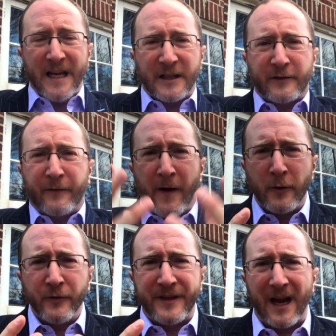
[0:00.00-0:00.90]
is
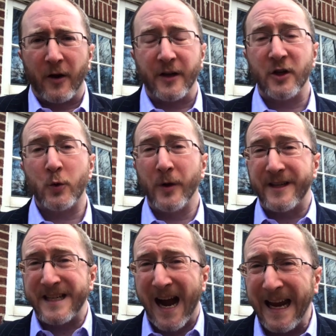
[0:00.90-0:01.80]
funneled down into a
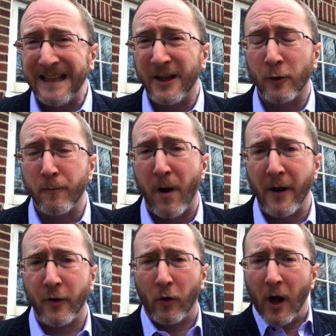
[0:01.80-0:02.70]
tight little
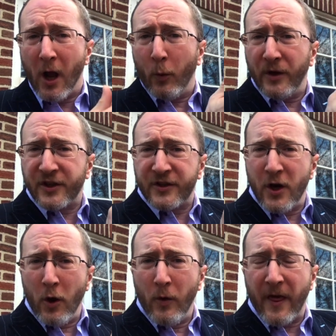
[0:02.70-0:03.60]
bundle, which is
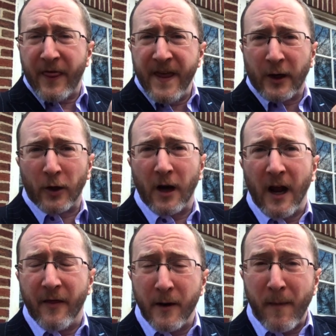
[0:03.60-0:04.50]
no thicker
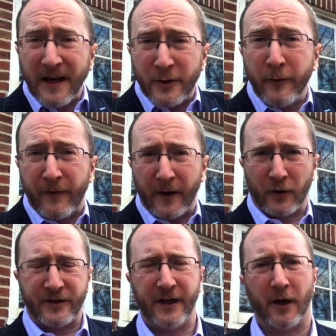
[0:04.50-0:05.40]
than my two
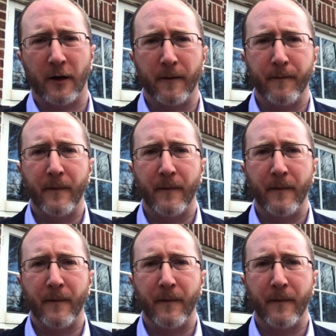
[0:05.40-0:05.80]
fingers here.